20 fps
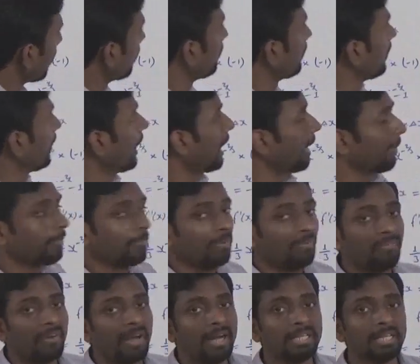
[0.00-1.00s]
And we have to
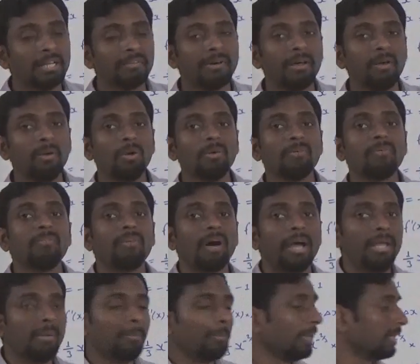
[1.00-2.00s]
find the value of
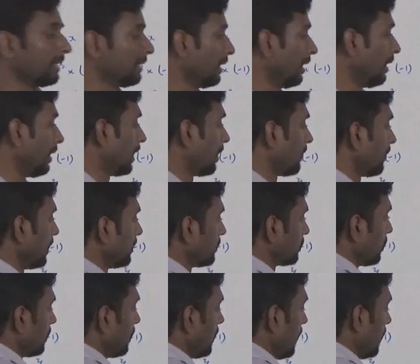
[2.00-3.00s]
y plus delta y.
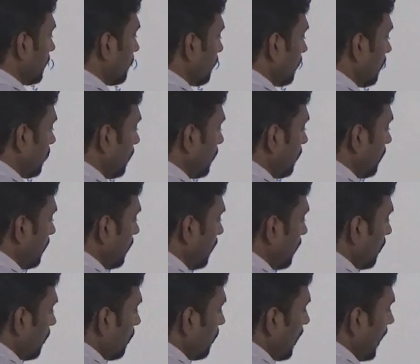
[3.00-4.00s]
So therefore,
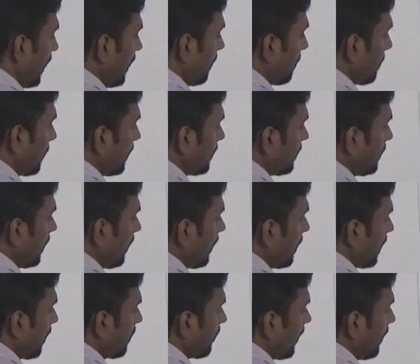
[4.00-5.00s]
y plus
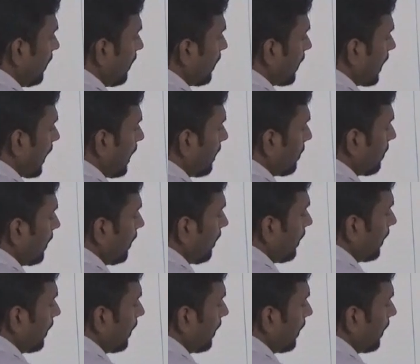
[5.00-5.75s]
delta y can be